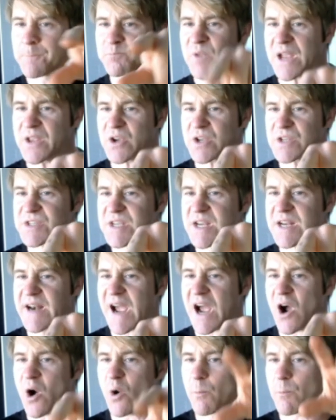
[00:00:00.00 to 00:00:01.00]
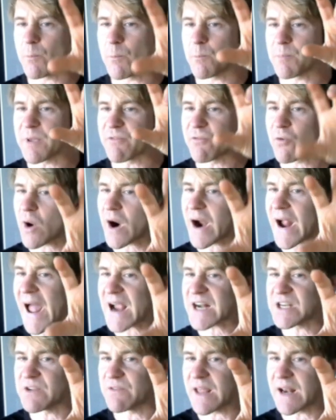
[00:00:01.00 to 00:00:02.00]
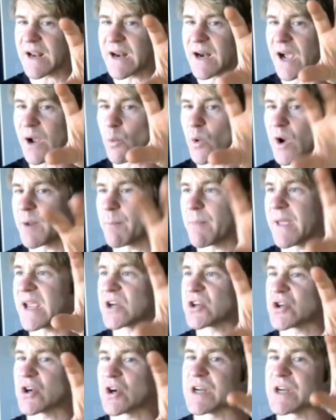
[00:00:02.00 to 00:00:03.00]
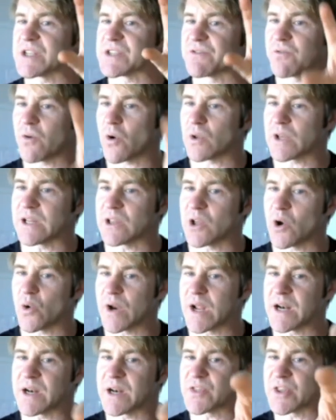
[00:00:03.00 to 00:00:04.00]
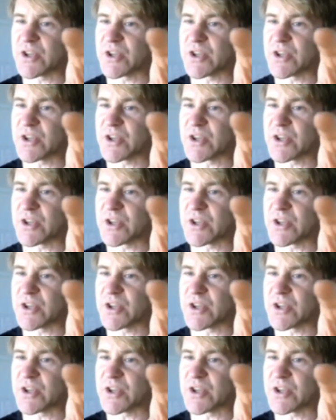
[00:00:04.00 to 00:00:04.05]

And you can see now, before I activate it, I want to make sure it's fully loaded the